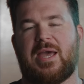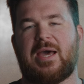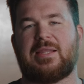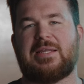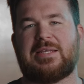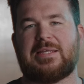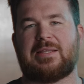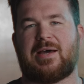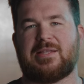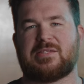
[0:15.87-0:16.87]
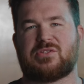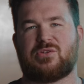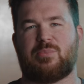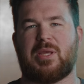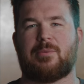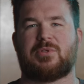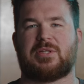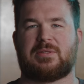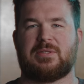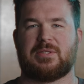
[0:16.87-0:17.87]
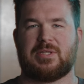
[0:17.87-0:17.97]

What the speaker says: LED lights to be able to